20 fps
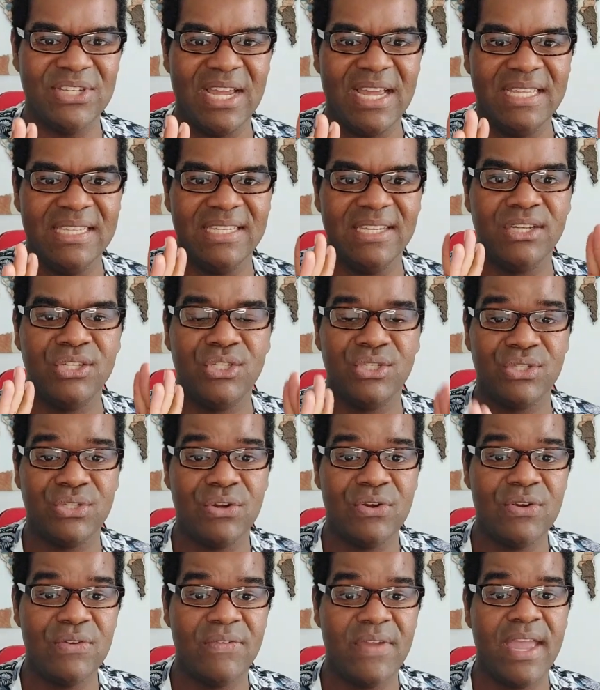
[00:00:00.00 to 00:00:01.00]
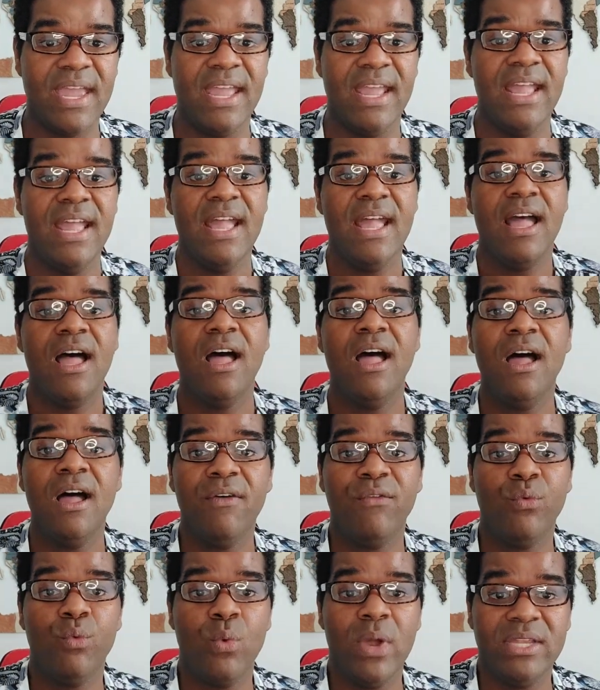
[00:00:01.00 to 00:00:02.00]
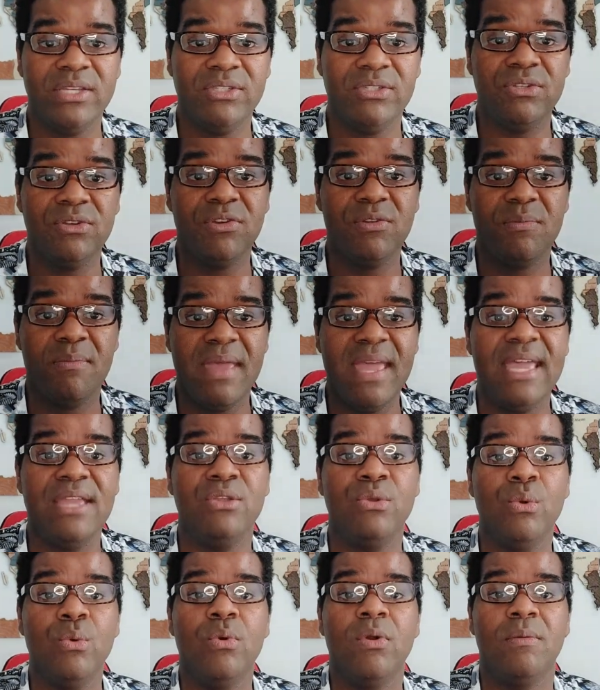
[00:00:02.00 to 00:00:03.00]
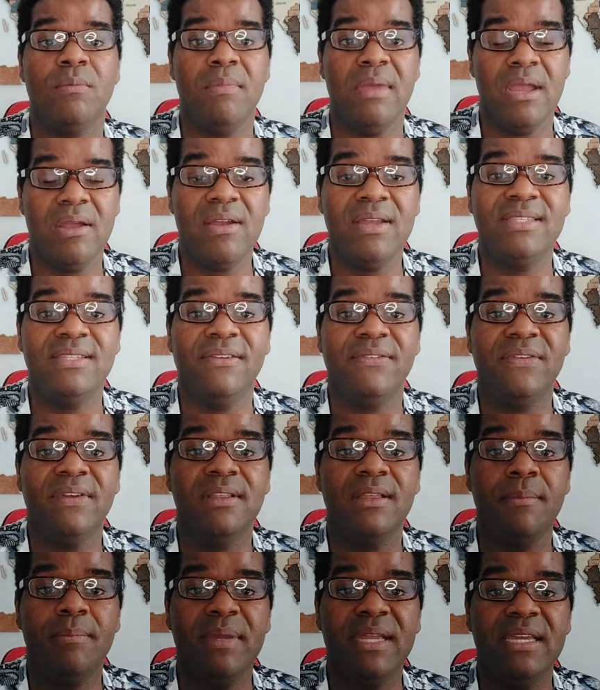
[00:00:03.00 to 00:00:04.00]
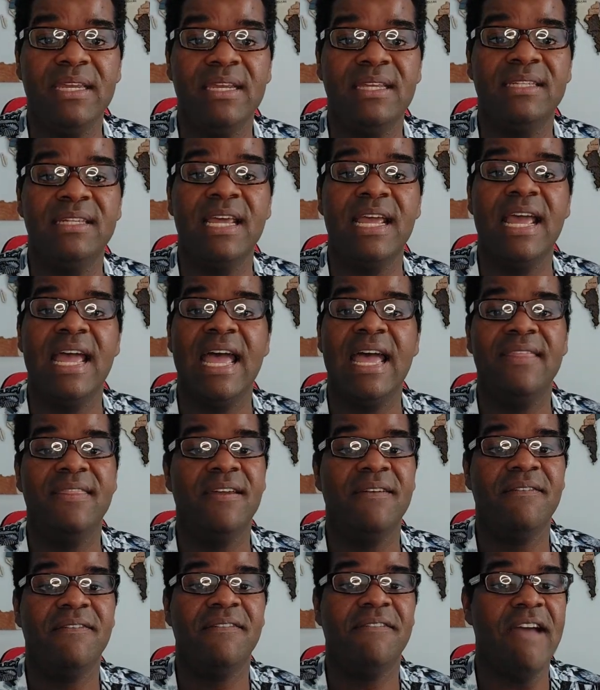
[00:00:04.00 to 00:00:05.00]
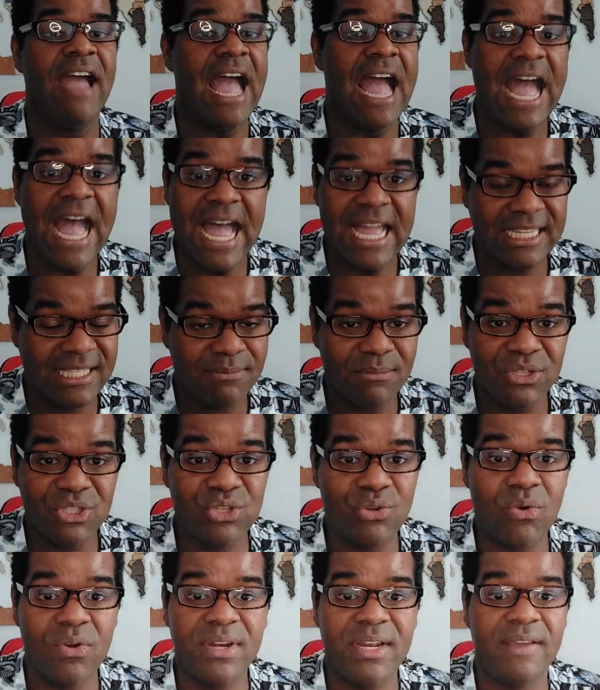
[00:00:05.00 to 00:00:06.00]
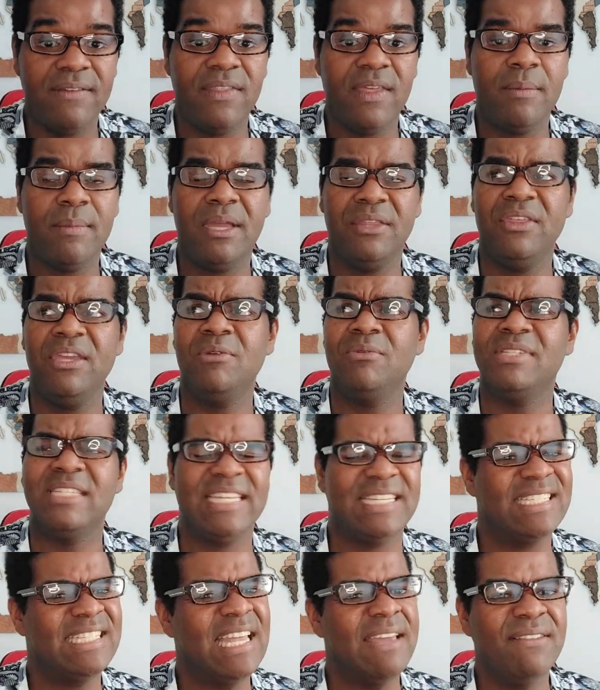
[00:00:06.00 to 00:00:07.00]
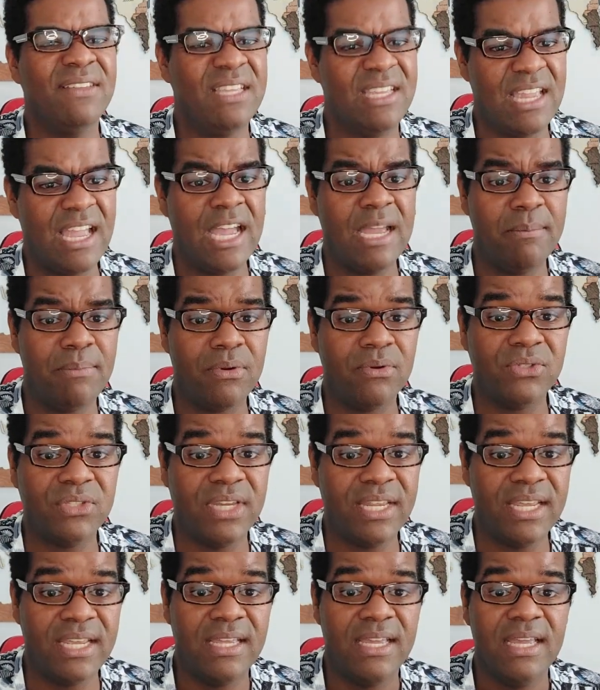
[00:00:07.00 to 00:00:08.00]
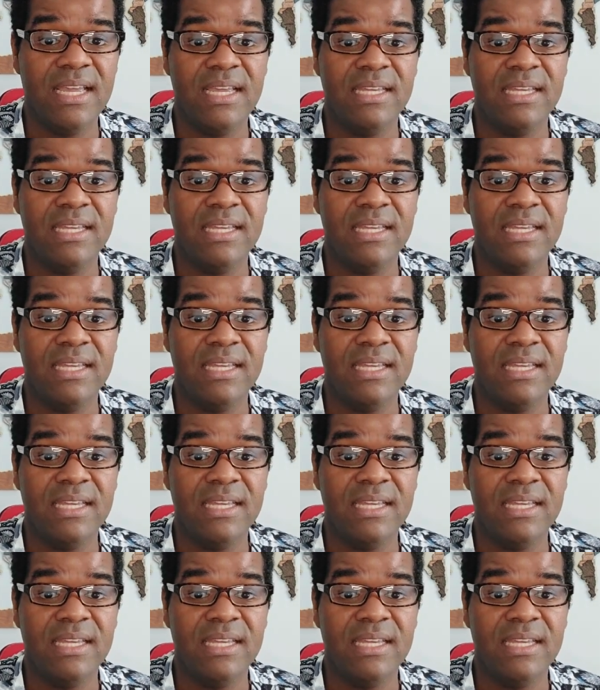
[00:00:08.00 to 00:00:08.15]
I did a survey of Western men who are married to Filipinas, and the vast majority of them, I think it was like 79%,